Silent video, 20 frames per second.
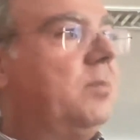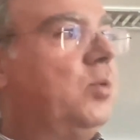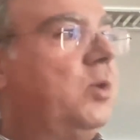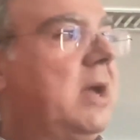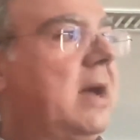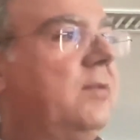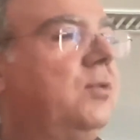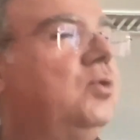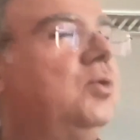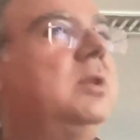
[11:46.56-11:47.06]

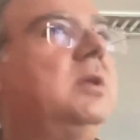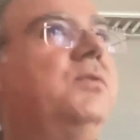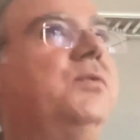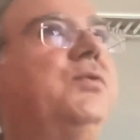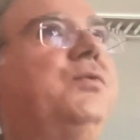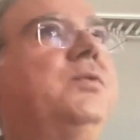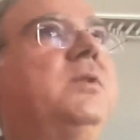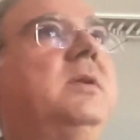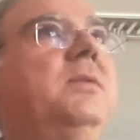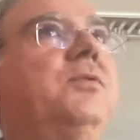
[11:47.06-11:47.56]
we have to
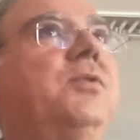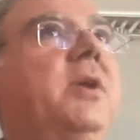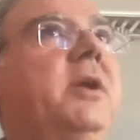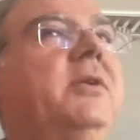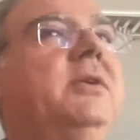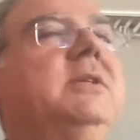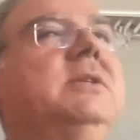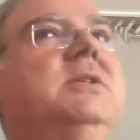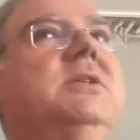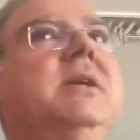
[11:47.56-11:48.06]

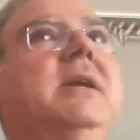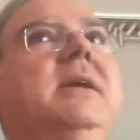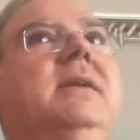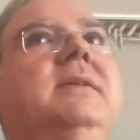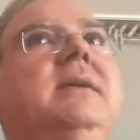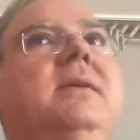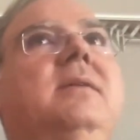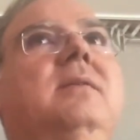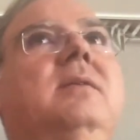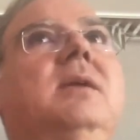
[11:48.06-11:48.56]

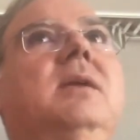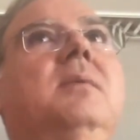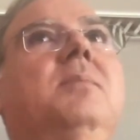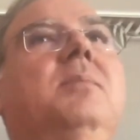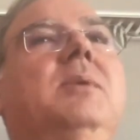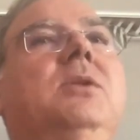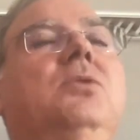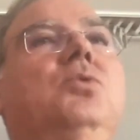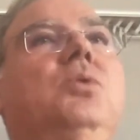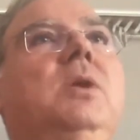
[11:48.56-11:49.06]
differentiate, I
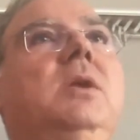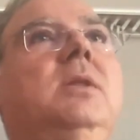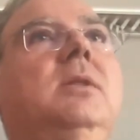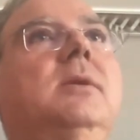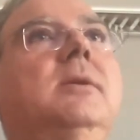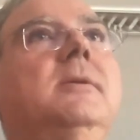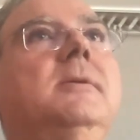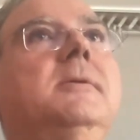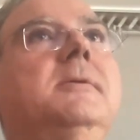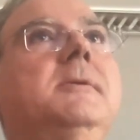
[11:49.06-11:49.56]
think, between